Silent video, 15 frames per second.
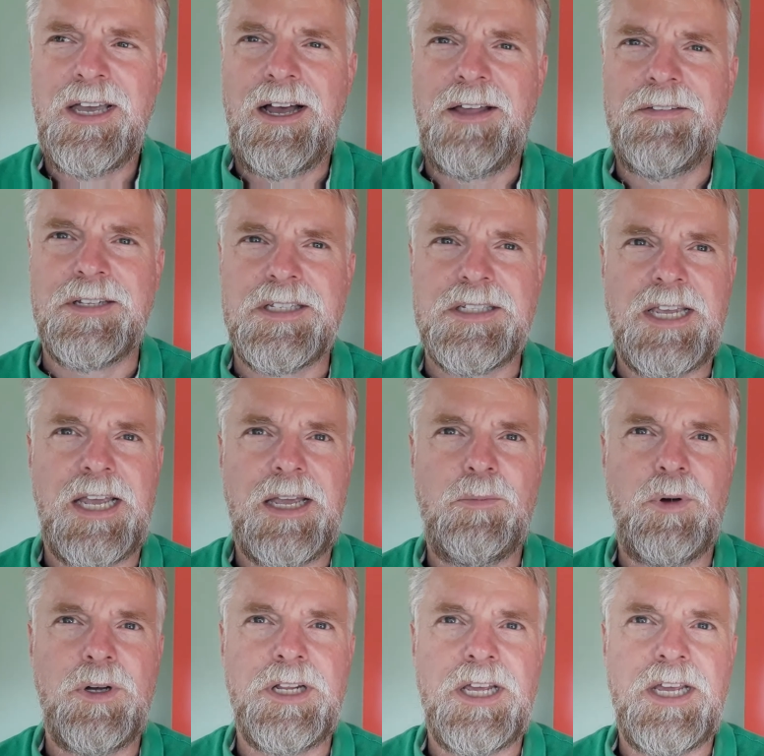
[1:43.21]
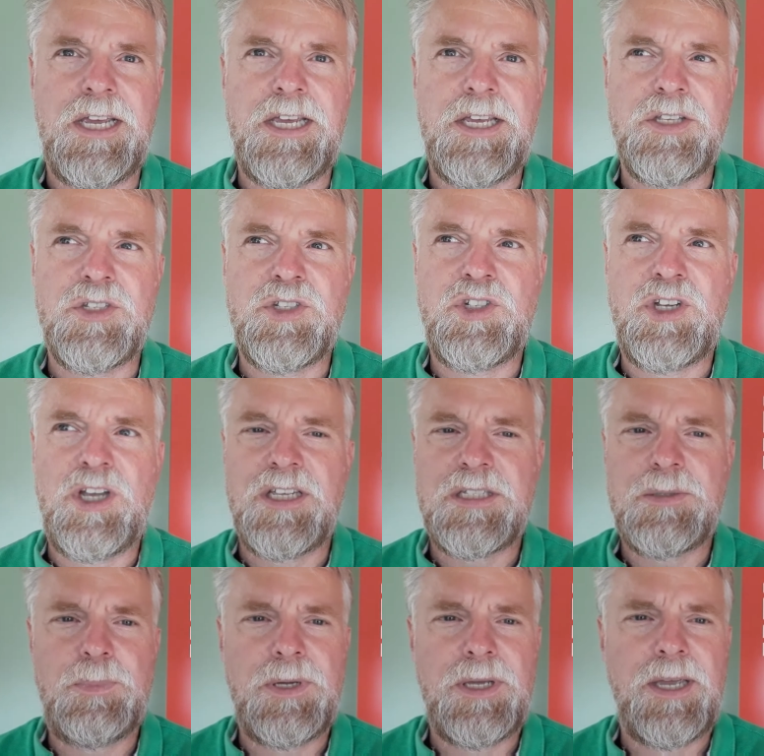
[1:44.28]
I think the second one is
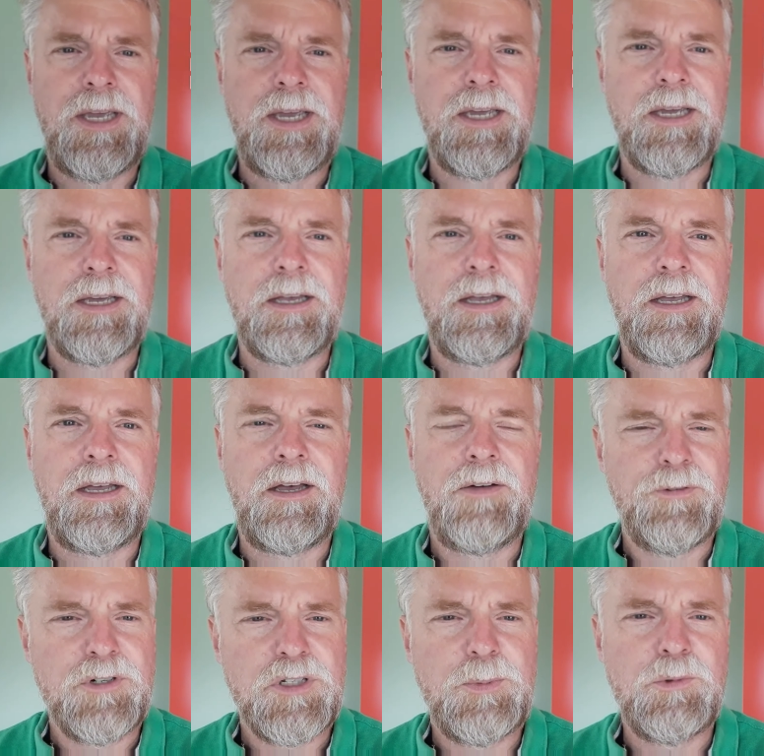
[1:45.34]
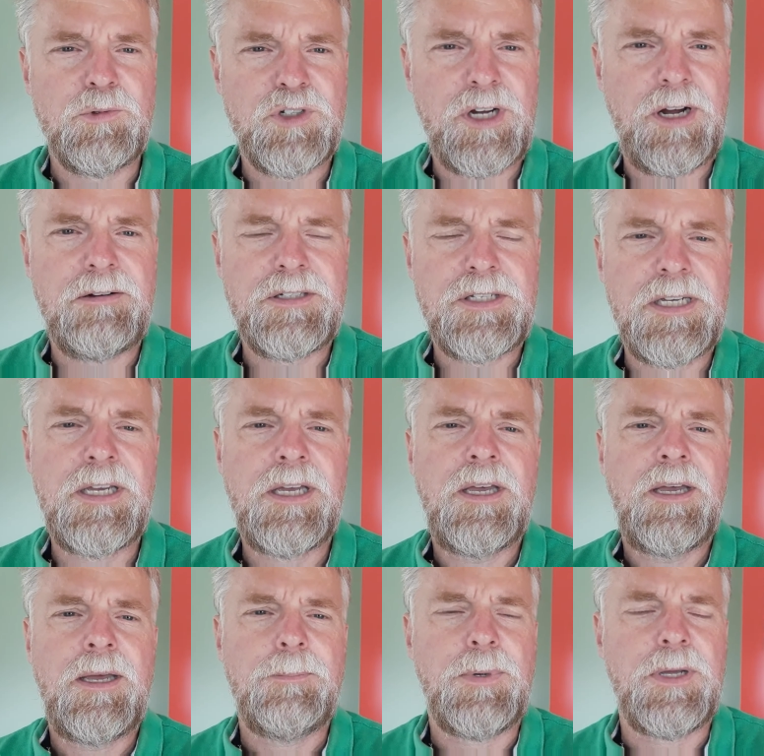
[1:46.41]
just being, for a small charity,
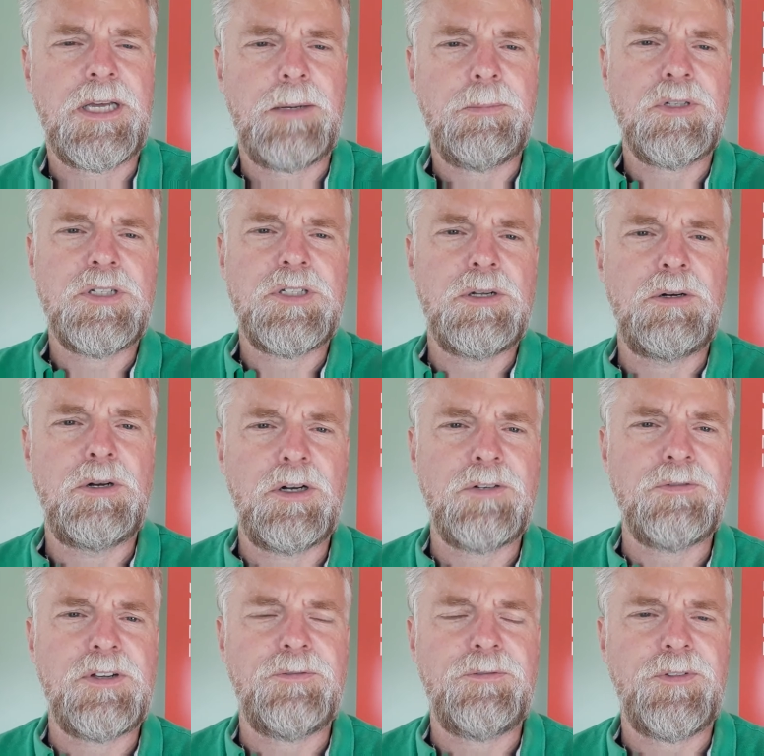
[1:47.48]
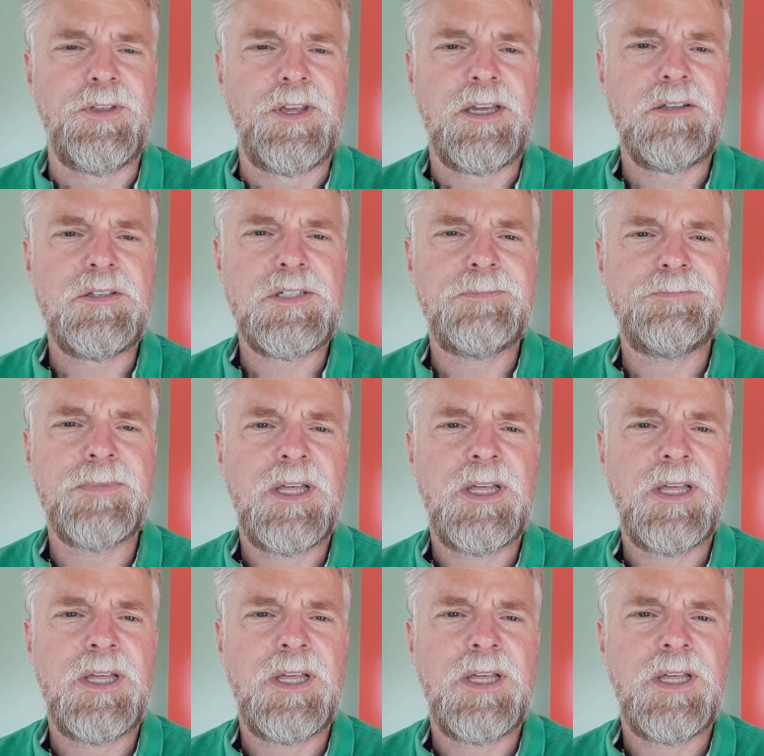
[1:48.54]
being able to do a lot of different things.